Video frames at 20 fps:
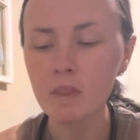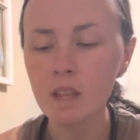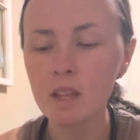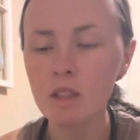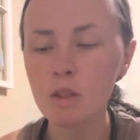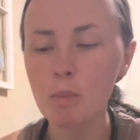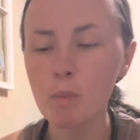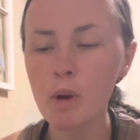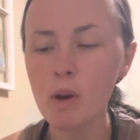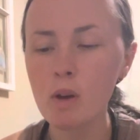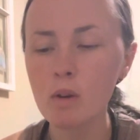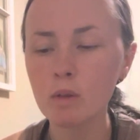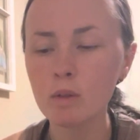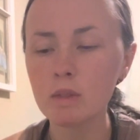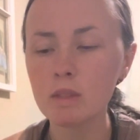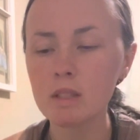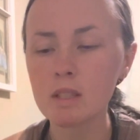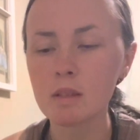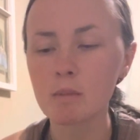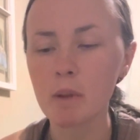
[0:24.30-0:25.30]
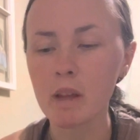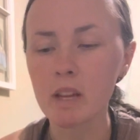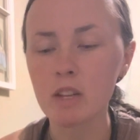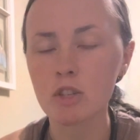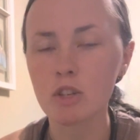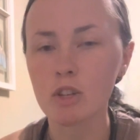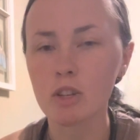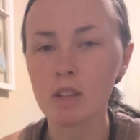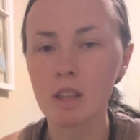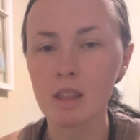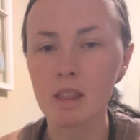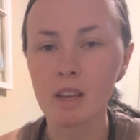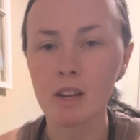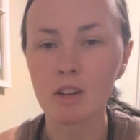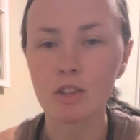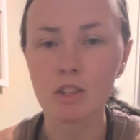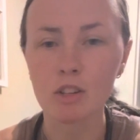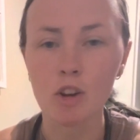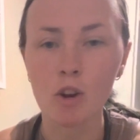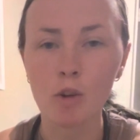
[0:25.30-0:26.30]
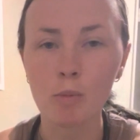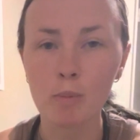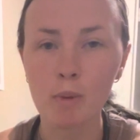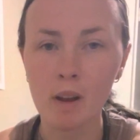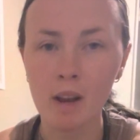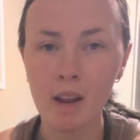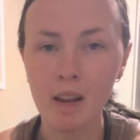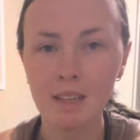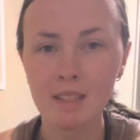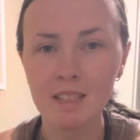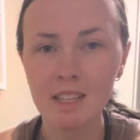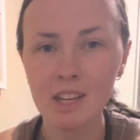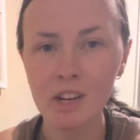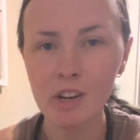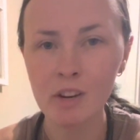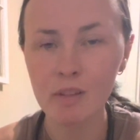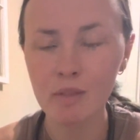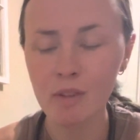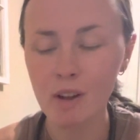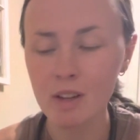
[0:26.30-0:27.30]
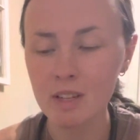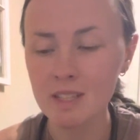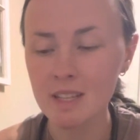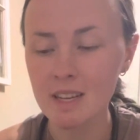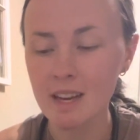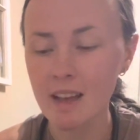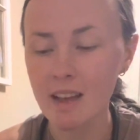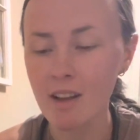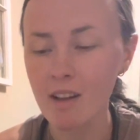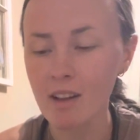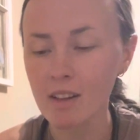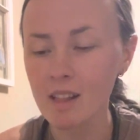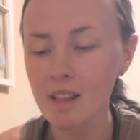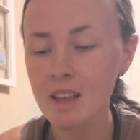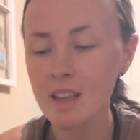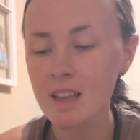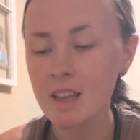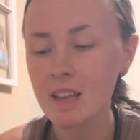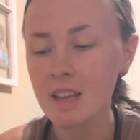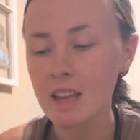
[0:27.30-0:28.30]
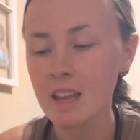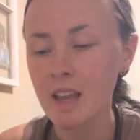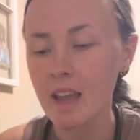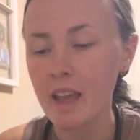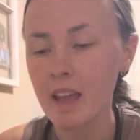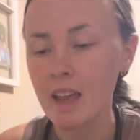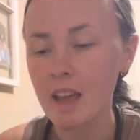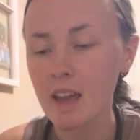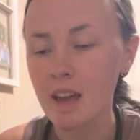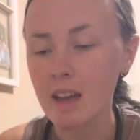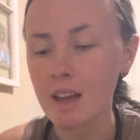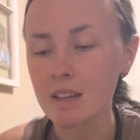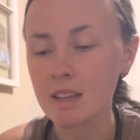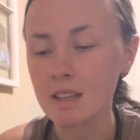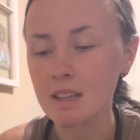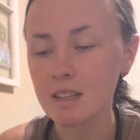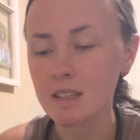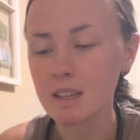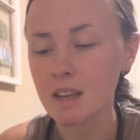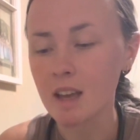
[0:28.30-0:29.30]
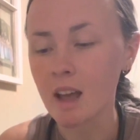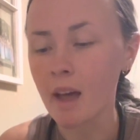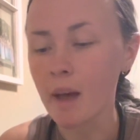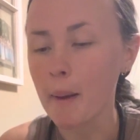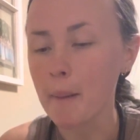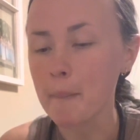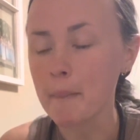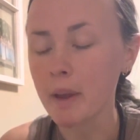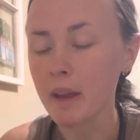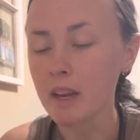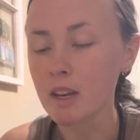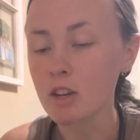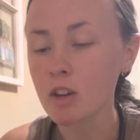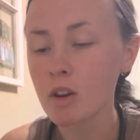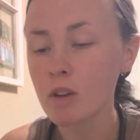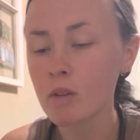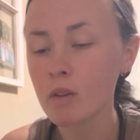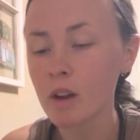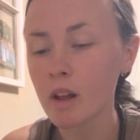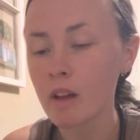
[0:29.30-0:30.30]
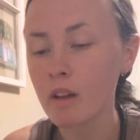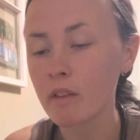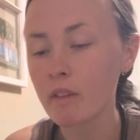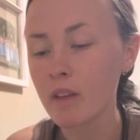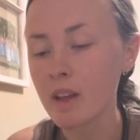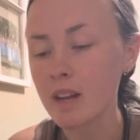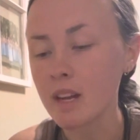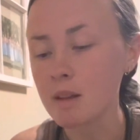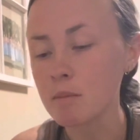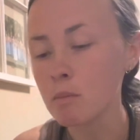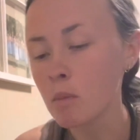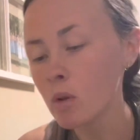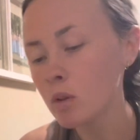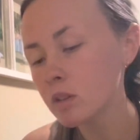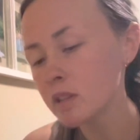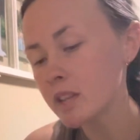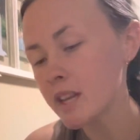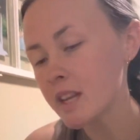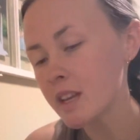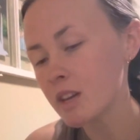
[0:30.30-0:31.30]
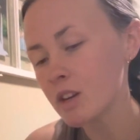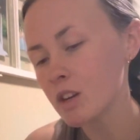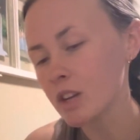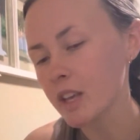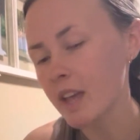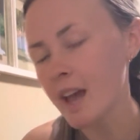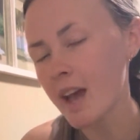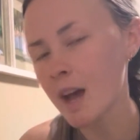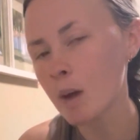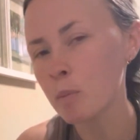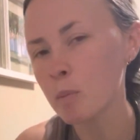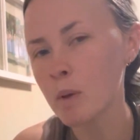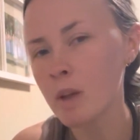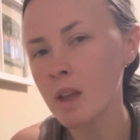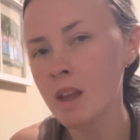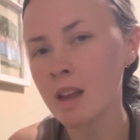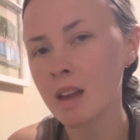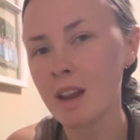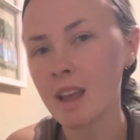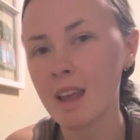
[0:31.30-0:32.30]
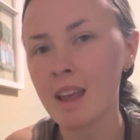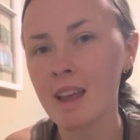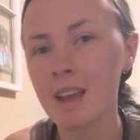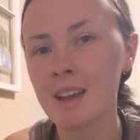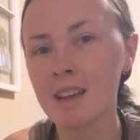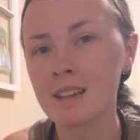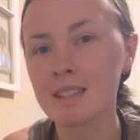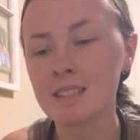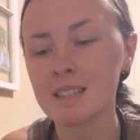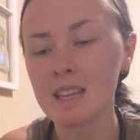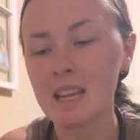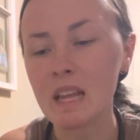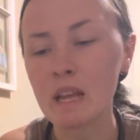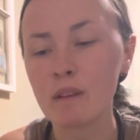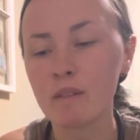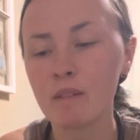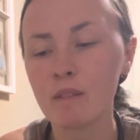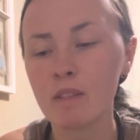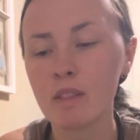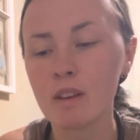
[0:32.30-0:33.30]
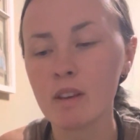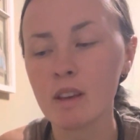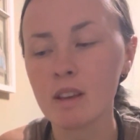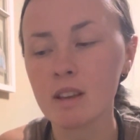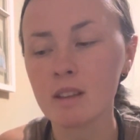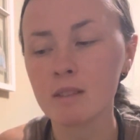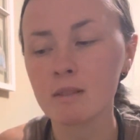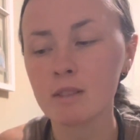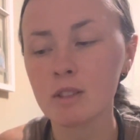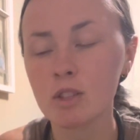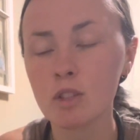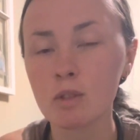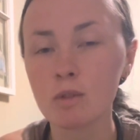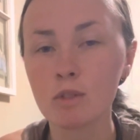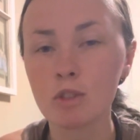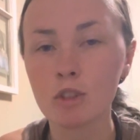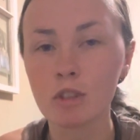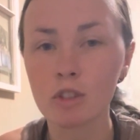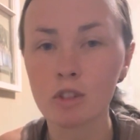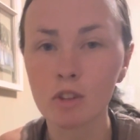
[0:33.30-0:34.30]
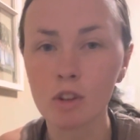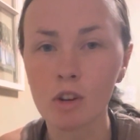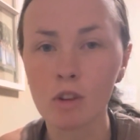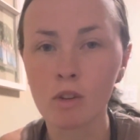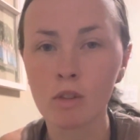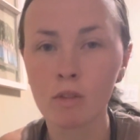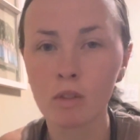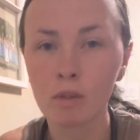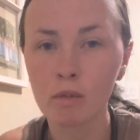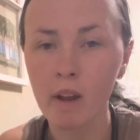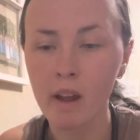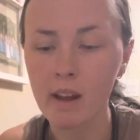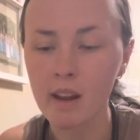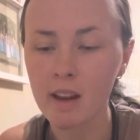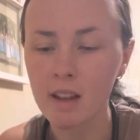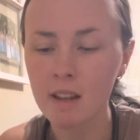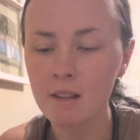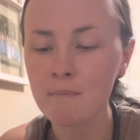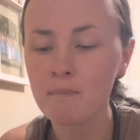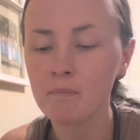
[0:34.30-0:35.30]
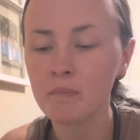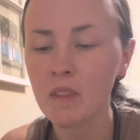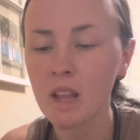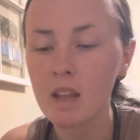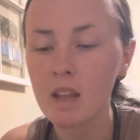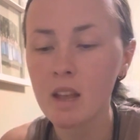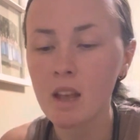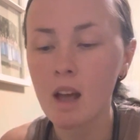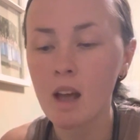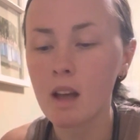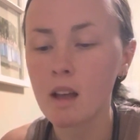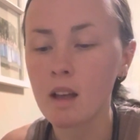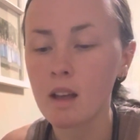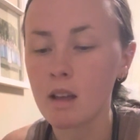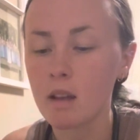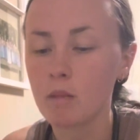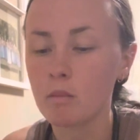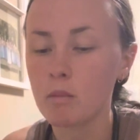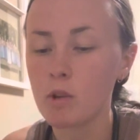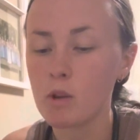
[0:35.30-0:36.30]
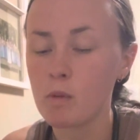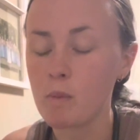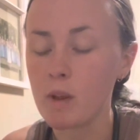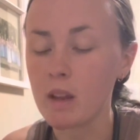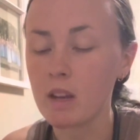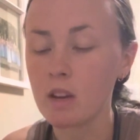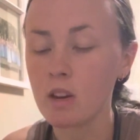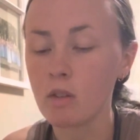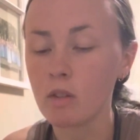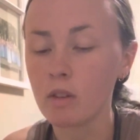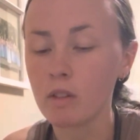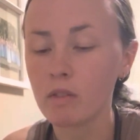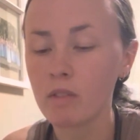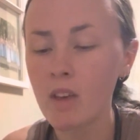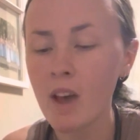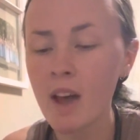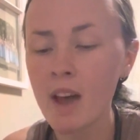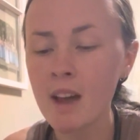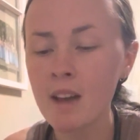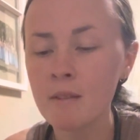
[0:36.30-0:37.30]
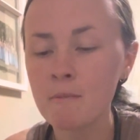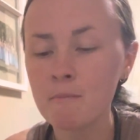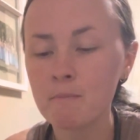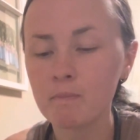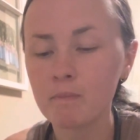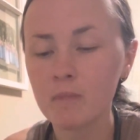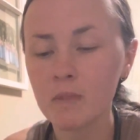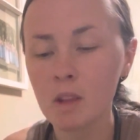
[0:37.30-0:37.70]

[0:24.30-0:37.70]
the bones and make sure that there's an open anterior fontanelle, and make note of any molding or caput, and if the sutures are overriding, we'd make note of that.